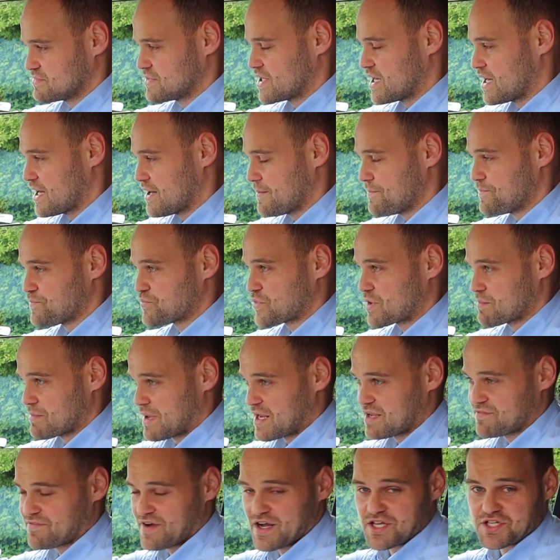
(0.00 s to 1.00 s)

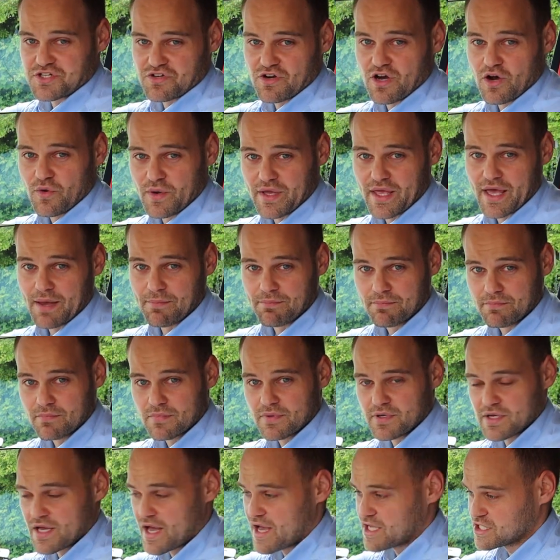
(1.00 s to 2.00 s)
manufacturer OEM
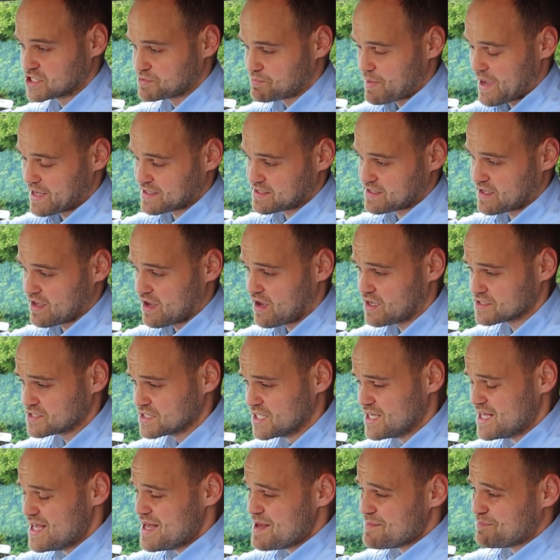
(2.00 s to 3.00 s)
spec
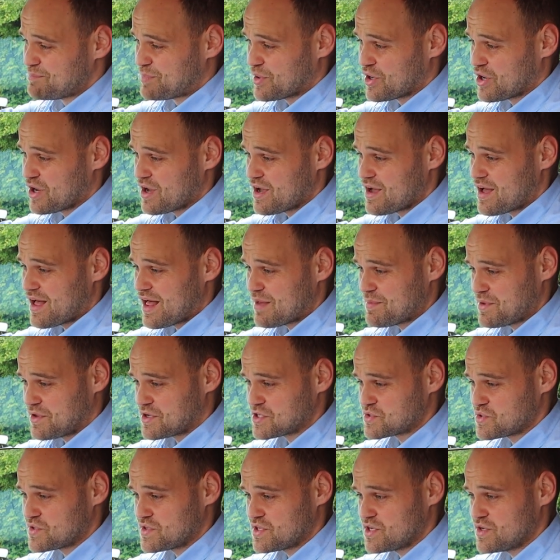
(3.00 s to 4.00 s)
cars, but I'll be
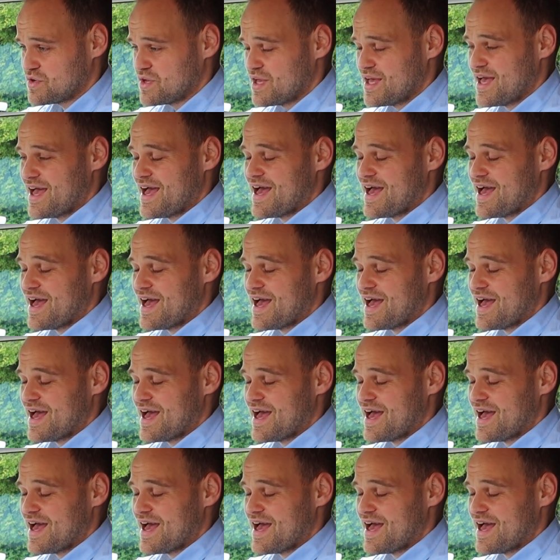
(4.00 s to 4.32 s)
honest with you,